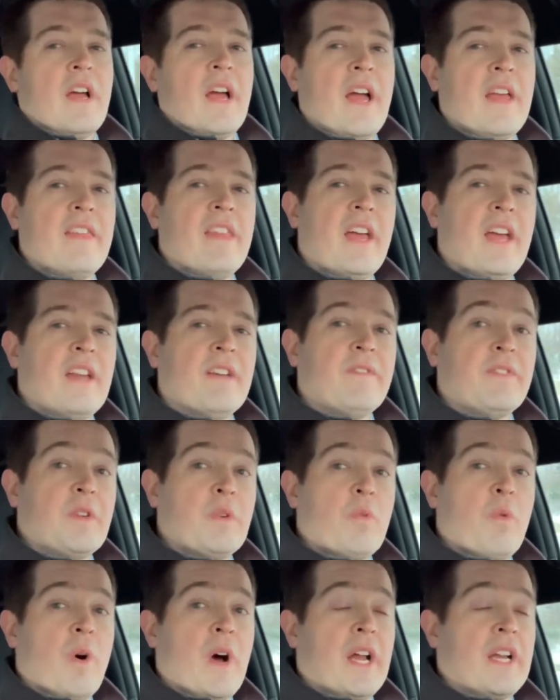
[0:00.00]
And then if
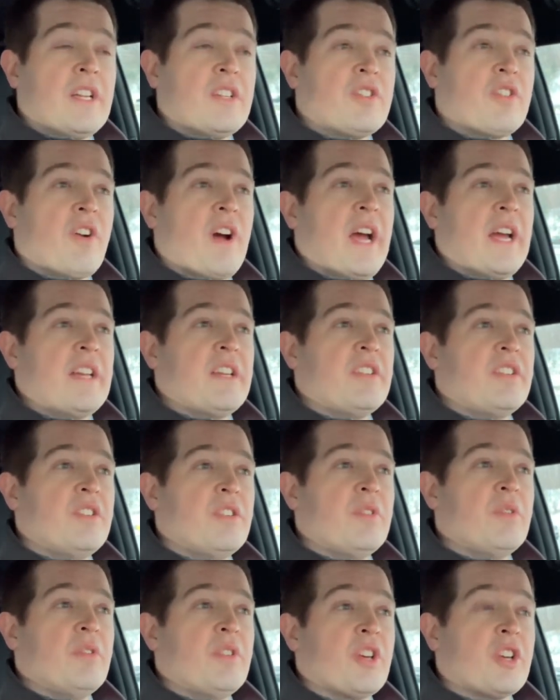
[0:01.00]
you want to try to
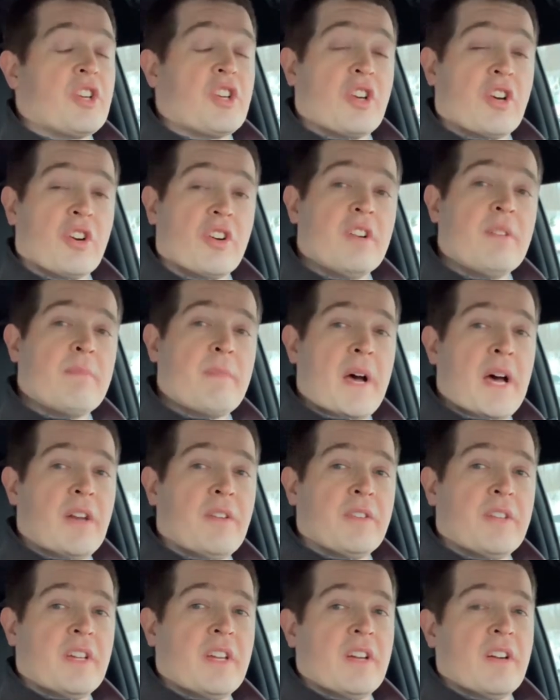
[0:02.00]
do the current
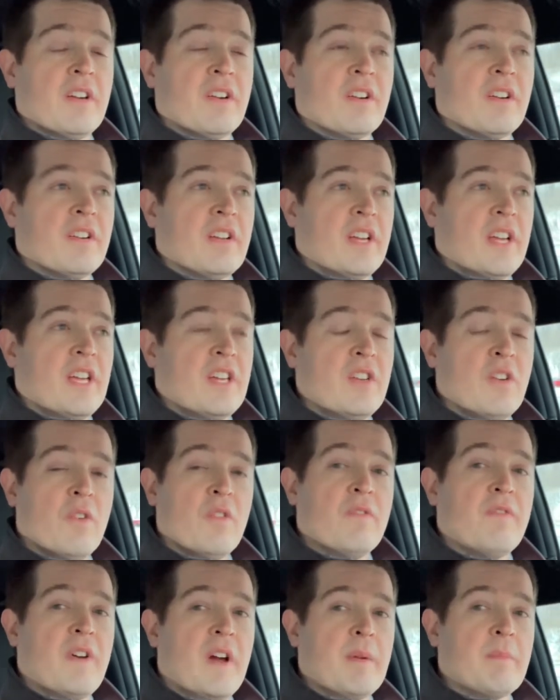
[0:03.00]
model year in
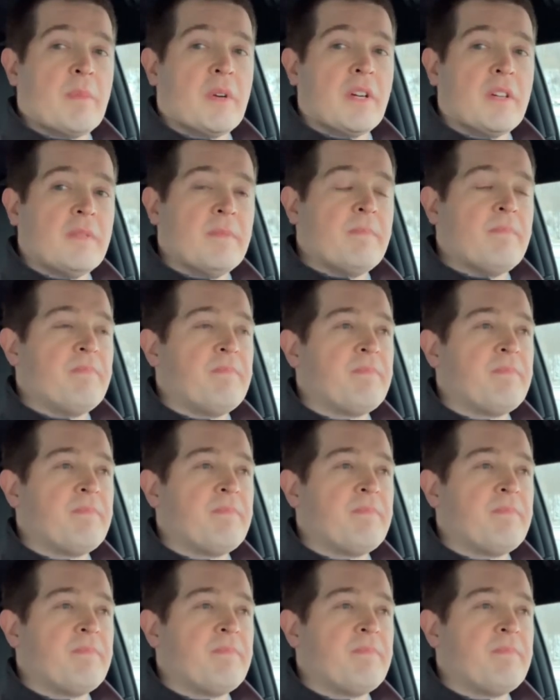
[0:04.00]
November,